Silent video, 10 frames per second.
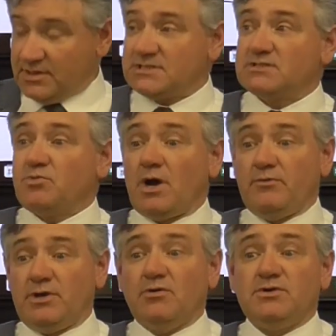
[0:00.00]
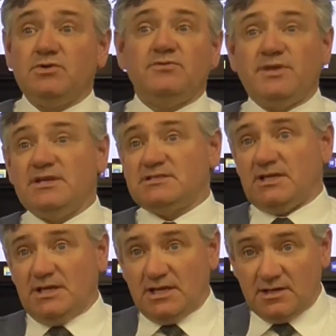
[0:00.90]
This is why we don't do these
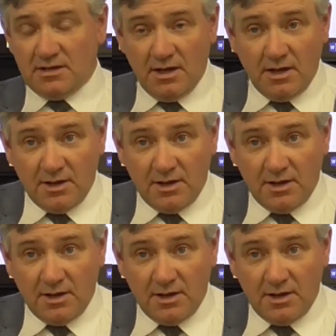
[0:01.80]
in